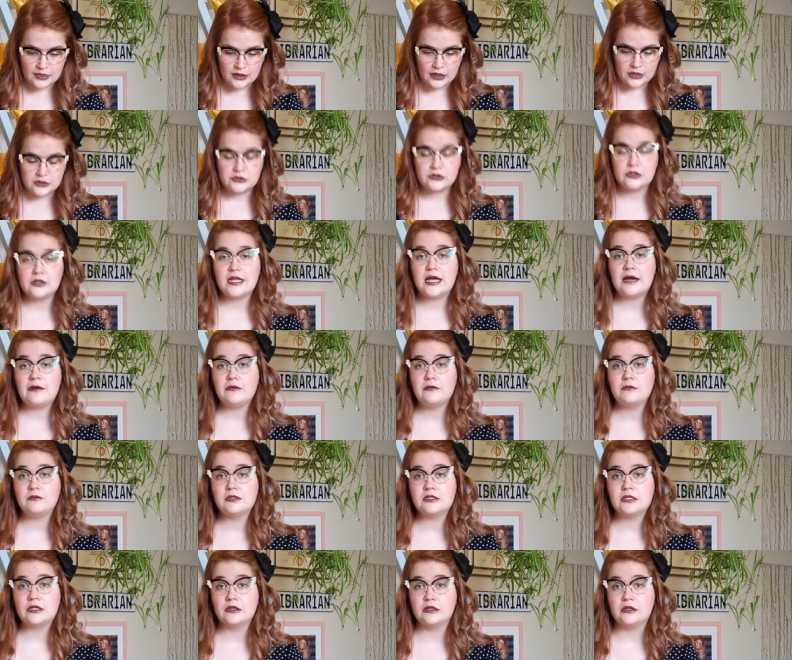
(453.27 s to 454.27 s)
So that one
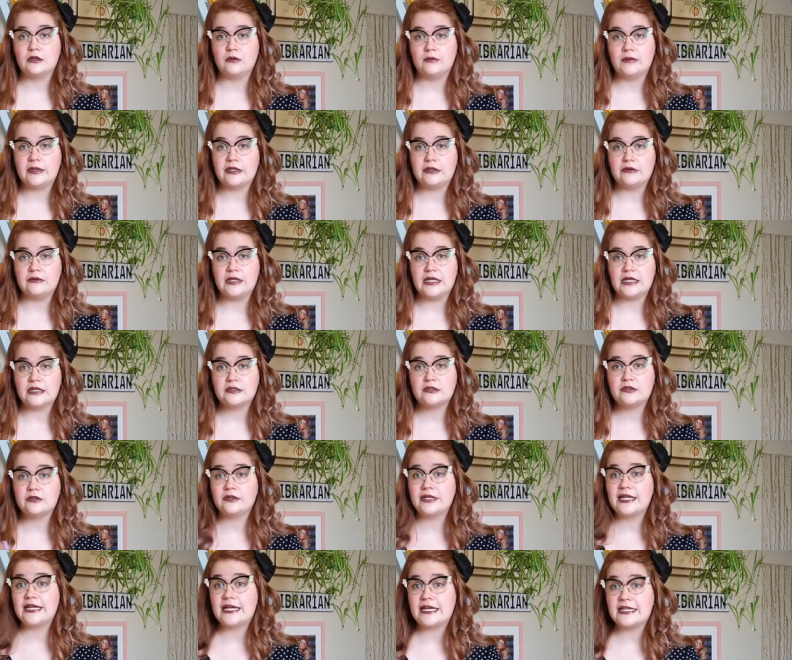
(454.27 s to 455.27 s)
was a little bit unique.
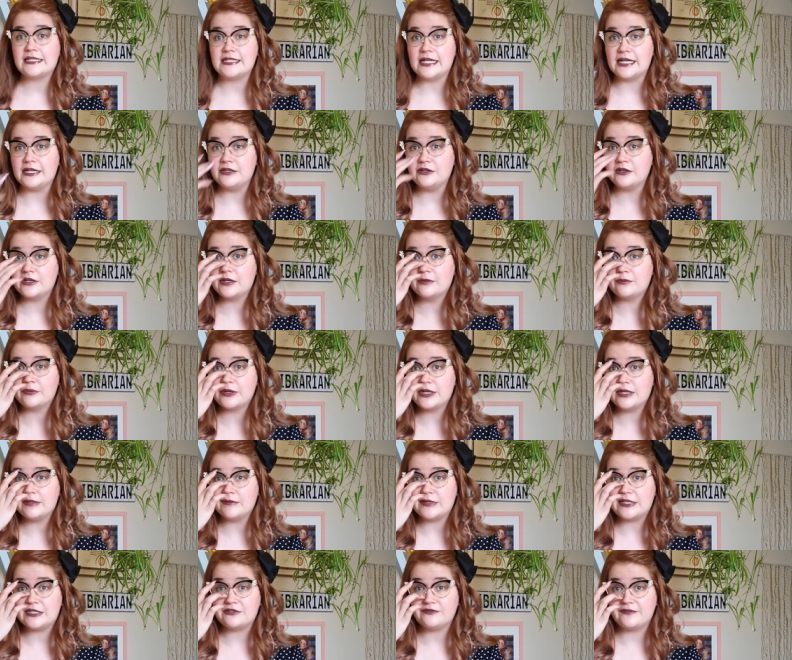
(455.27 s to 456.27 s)
So like I said, you can pretty
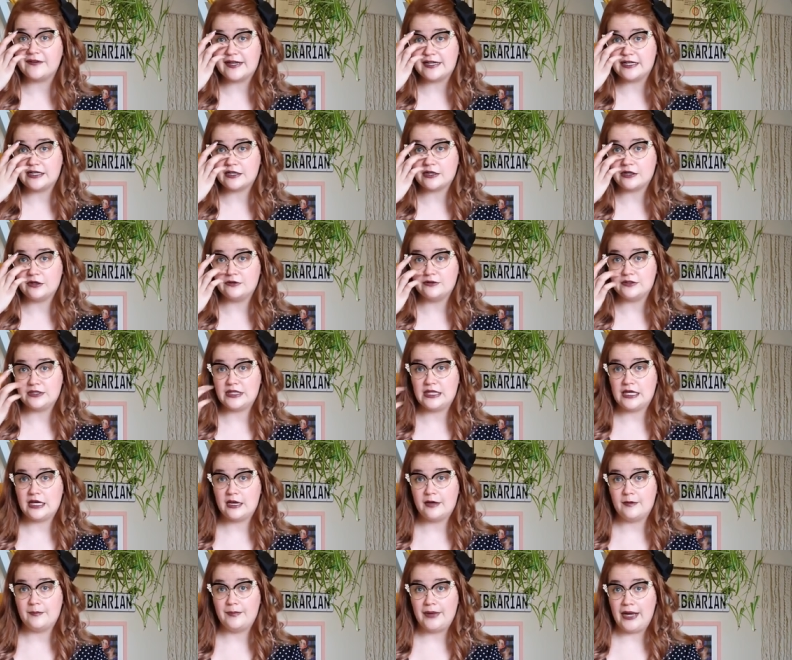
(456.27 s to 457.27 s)
much find a cozy
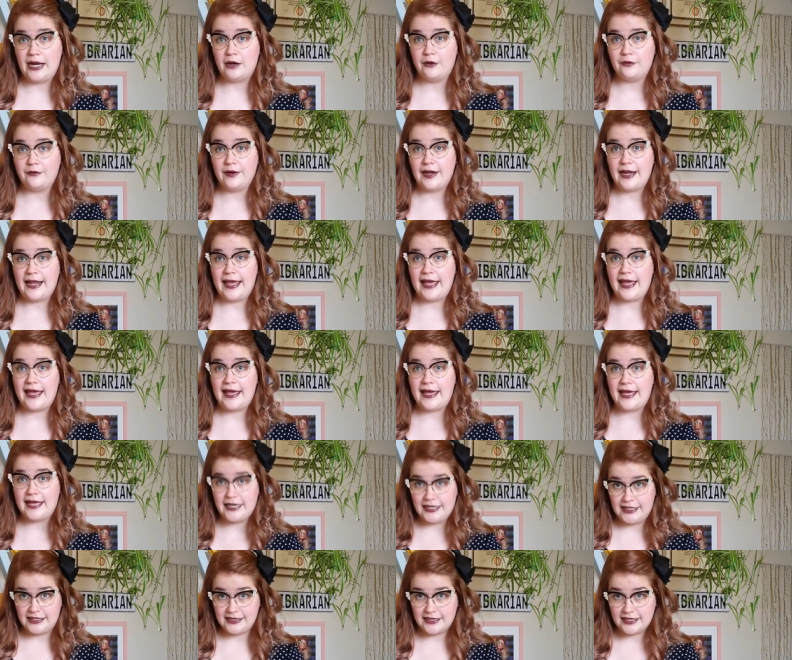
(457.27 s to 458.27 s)
about
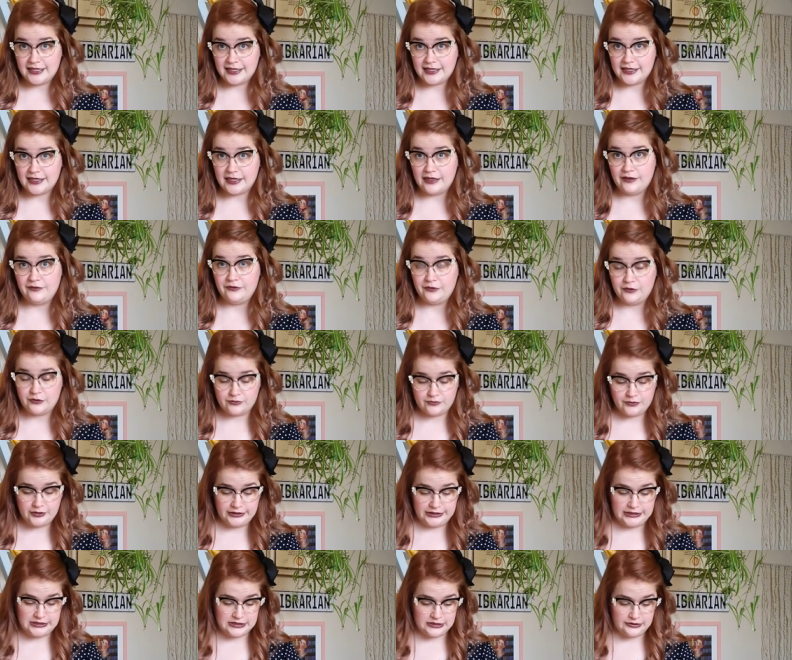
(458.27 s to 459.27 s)
anything if you're
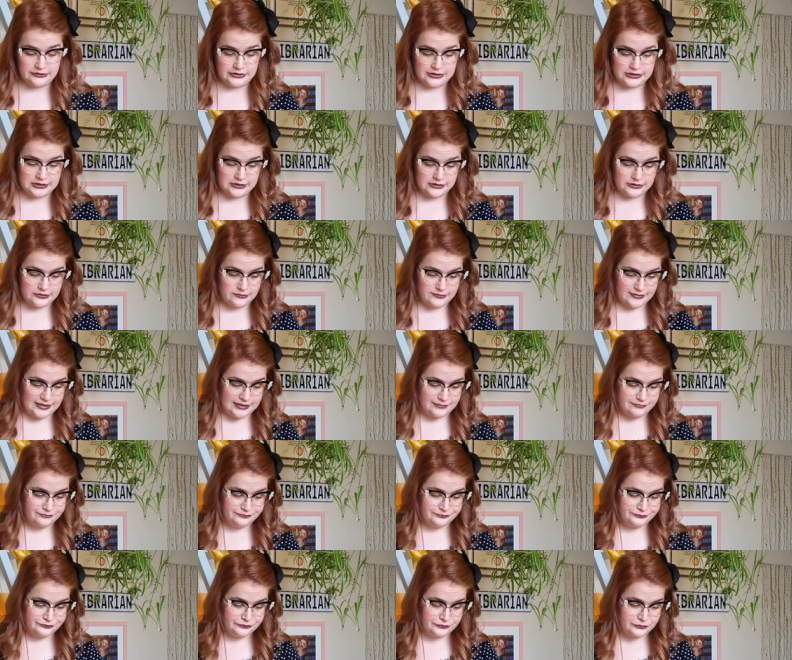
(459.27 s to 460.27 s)
willing to look a little bit.
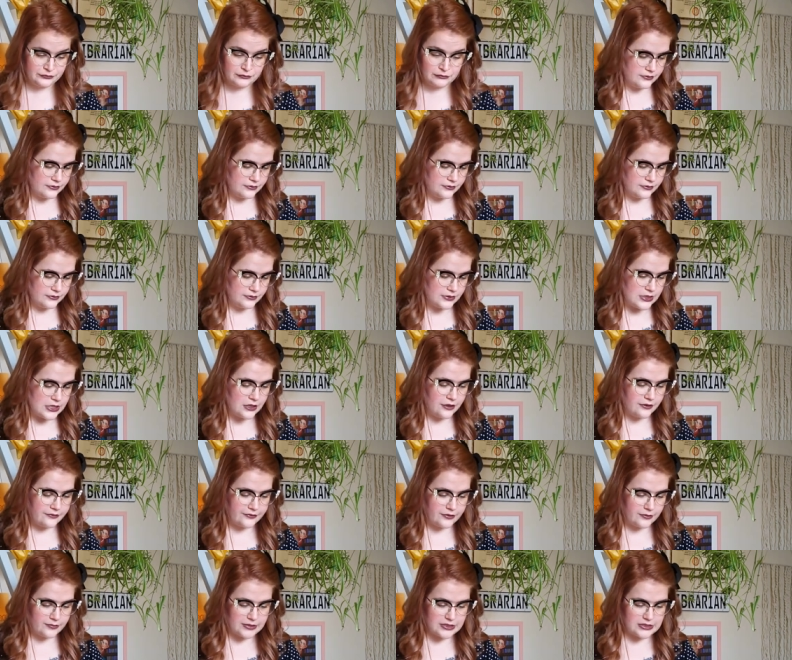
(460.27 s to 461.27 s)
None of
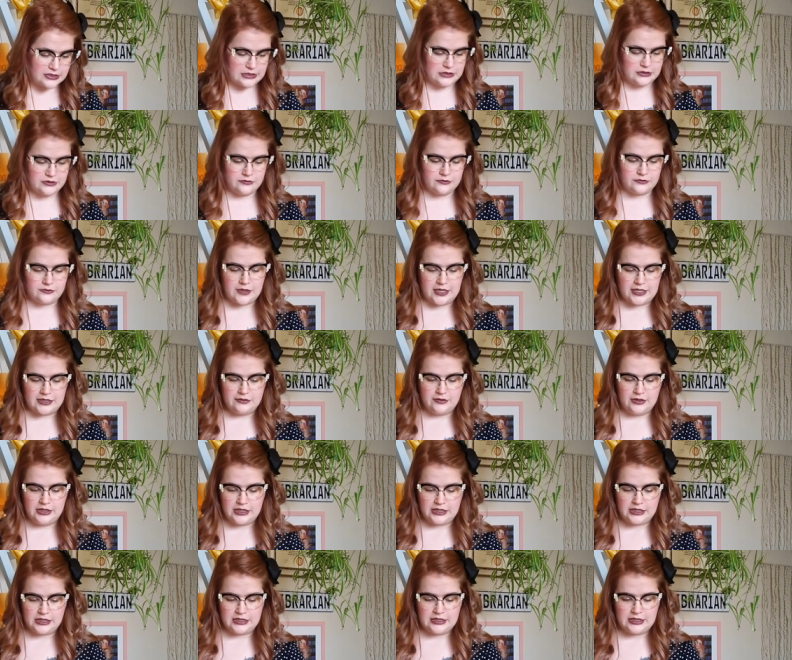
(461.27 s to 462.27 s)
Your Business was quite
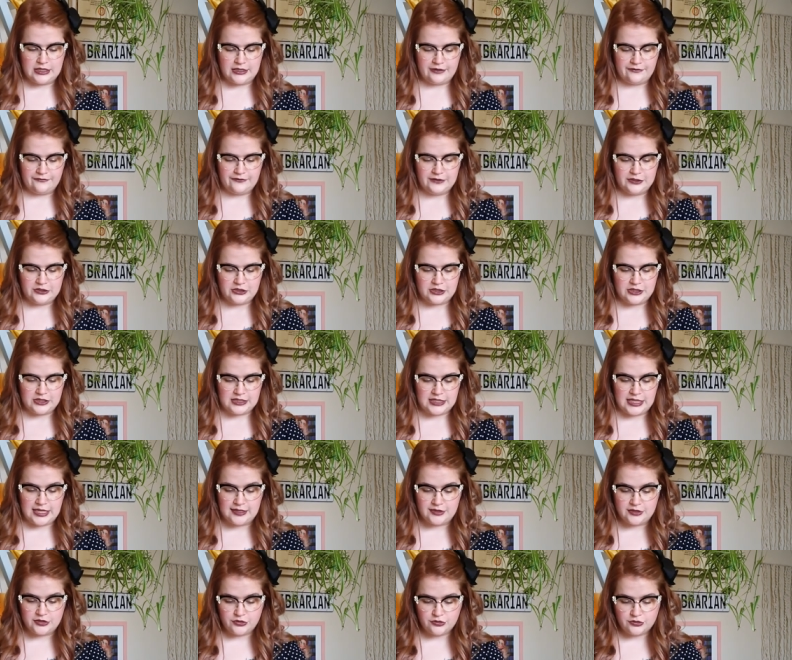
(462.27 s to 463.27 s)
unique in that it featured a
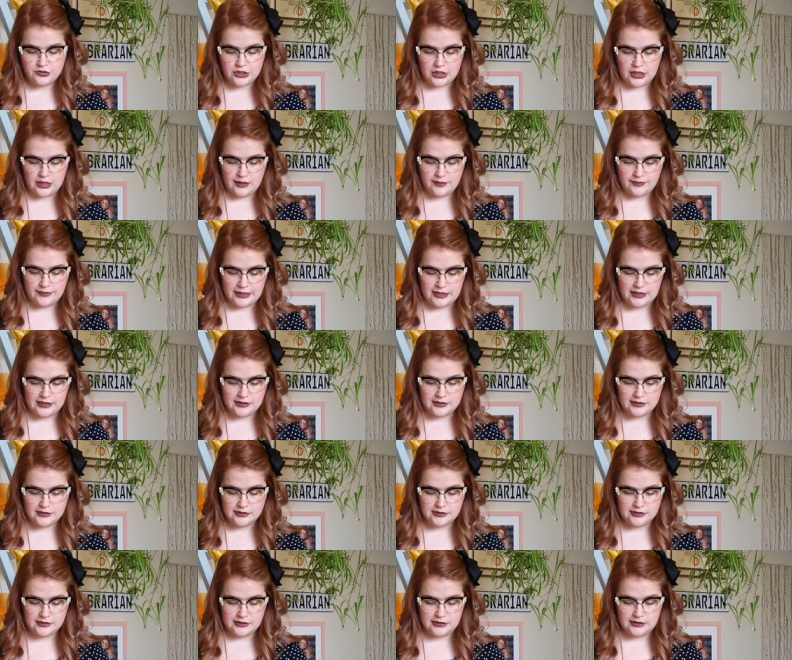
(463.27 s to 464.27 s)
tattoo shop
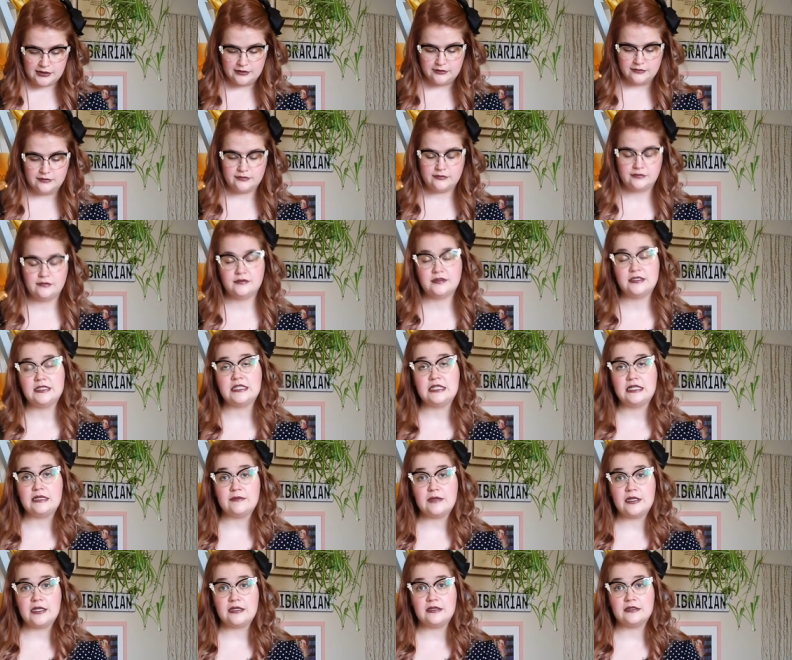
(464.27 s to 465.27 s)
and, you know,
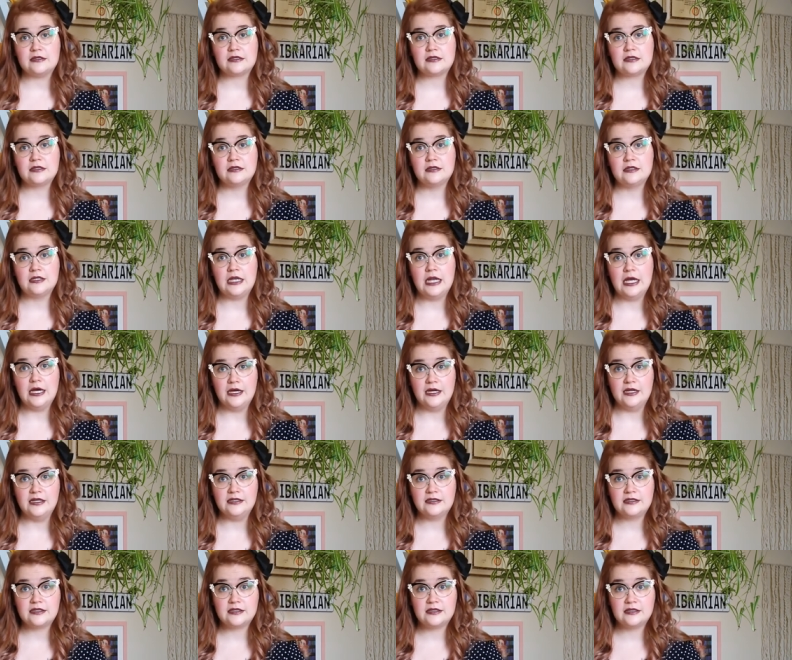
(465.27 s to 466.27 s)
demons,
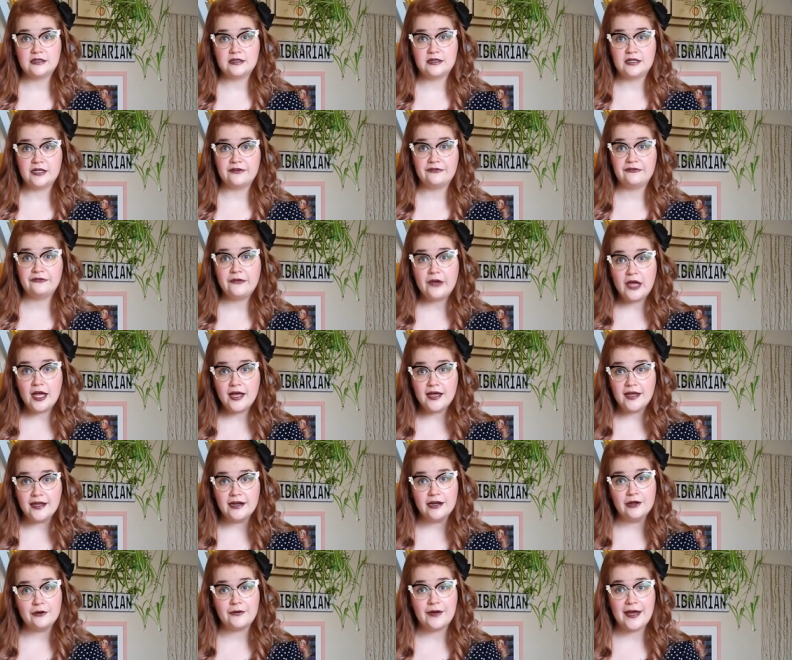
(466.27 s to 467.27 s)
nuns. They're
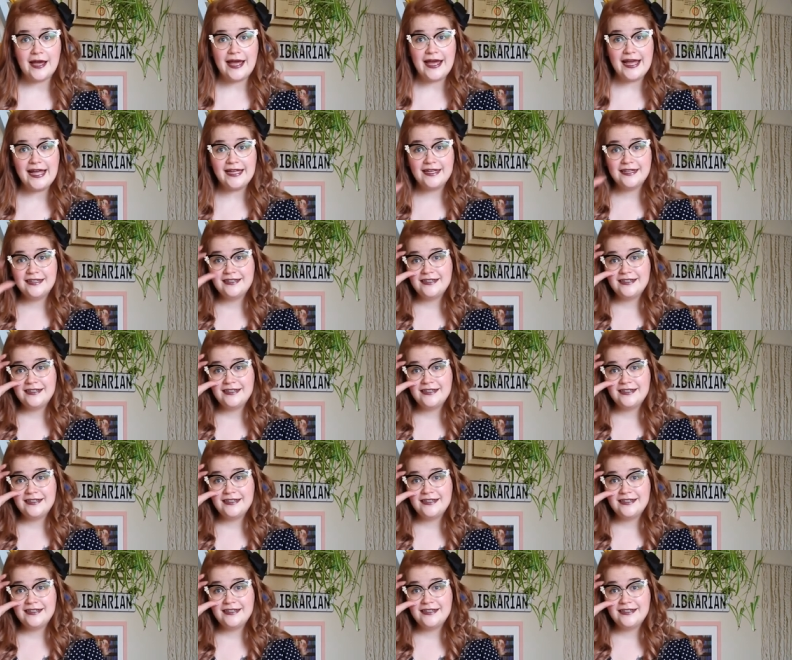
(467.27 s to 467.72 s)
fun, okay?